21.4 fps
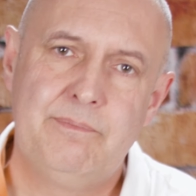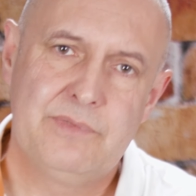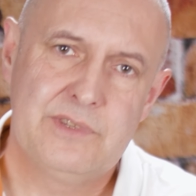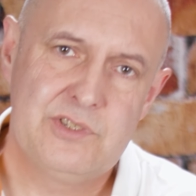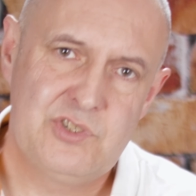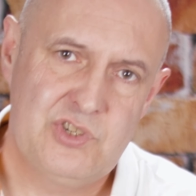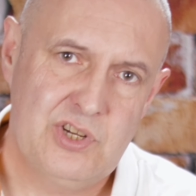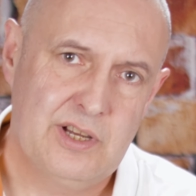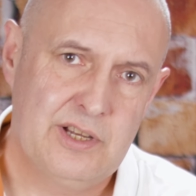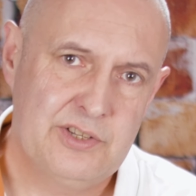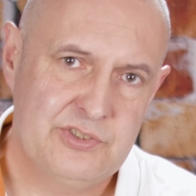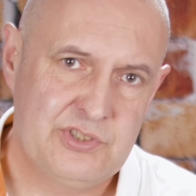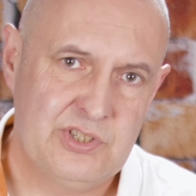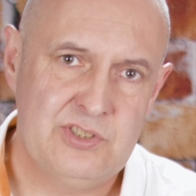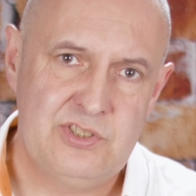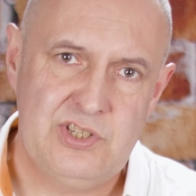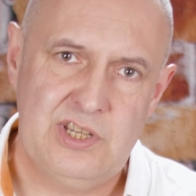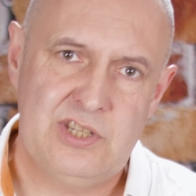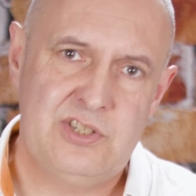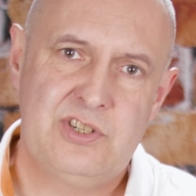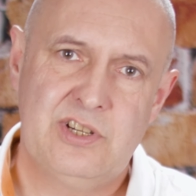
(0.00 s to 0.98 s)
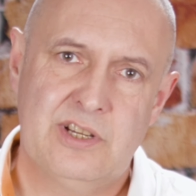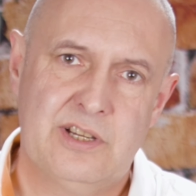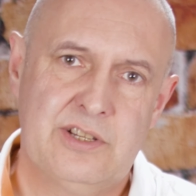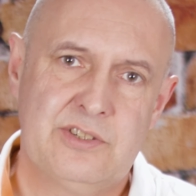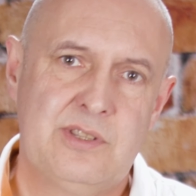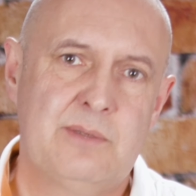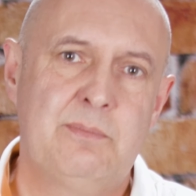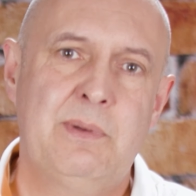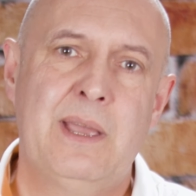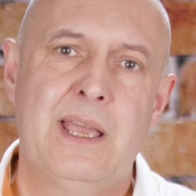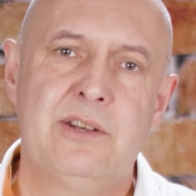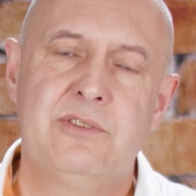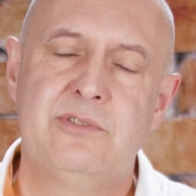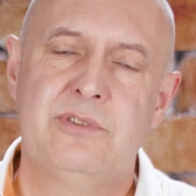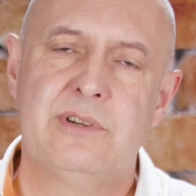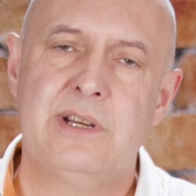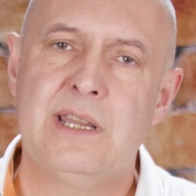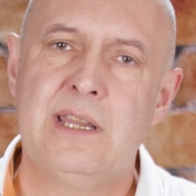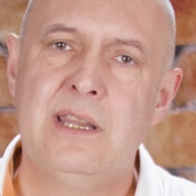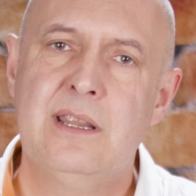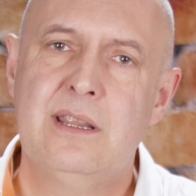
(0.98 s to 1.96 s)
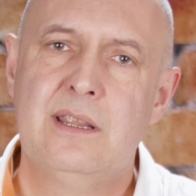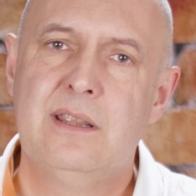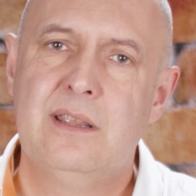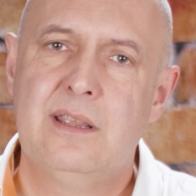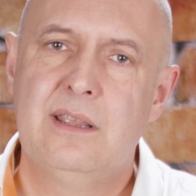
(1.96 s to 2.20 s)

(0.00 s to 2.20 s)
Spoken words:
charge and discharge the battery